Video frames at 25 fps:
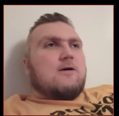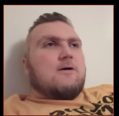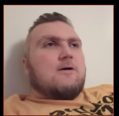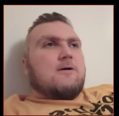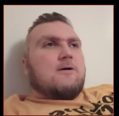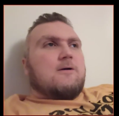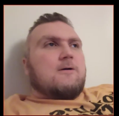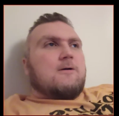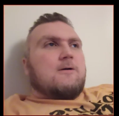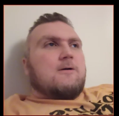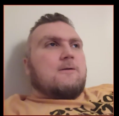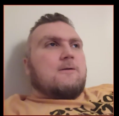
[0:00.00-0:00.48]

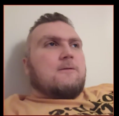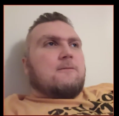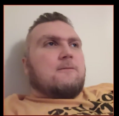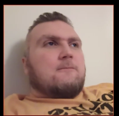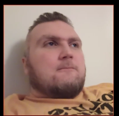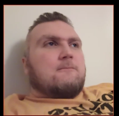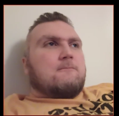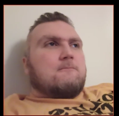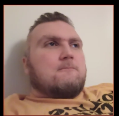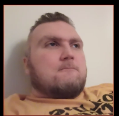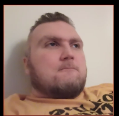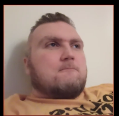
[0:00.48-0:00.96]

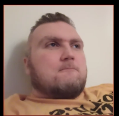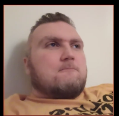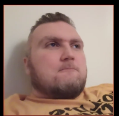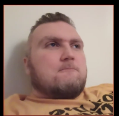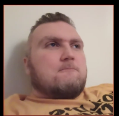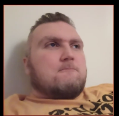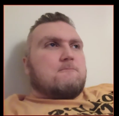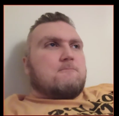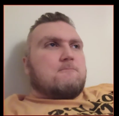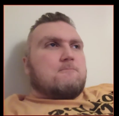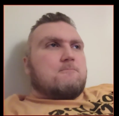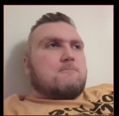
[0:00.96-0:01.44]

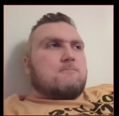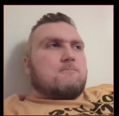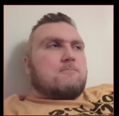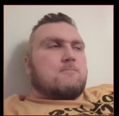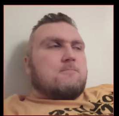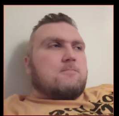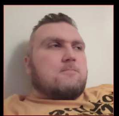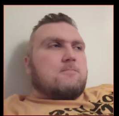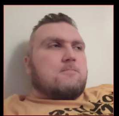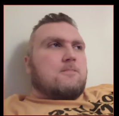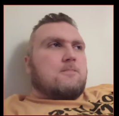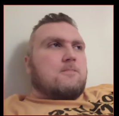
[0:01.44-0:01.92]

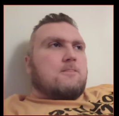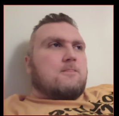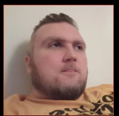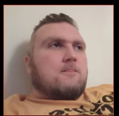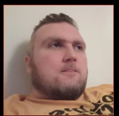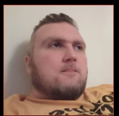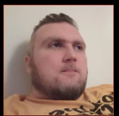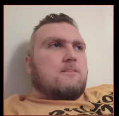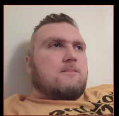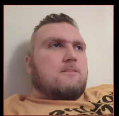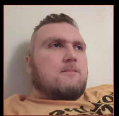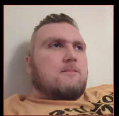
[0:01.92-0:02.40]

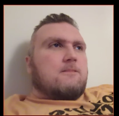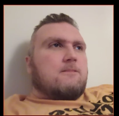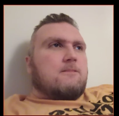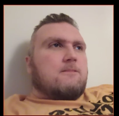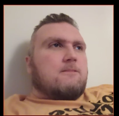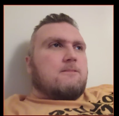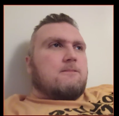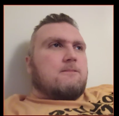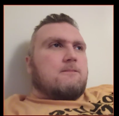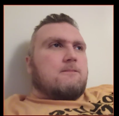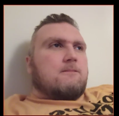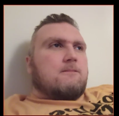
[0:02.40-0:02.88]

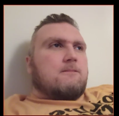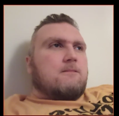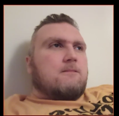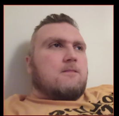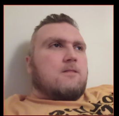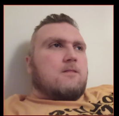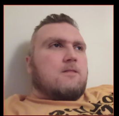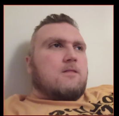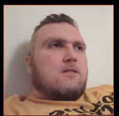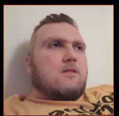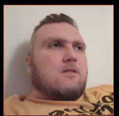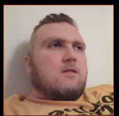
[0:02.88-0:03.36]

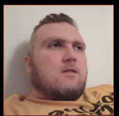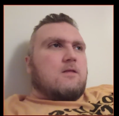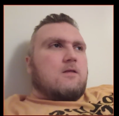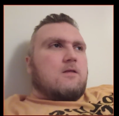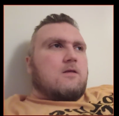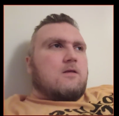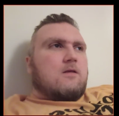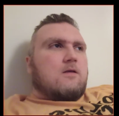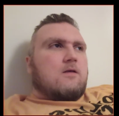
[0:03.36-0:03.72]
Nothing is said.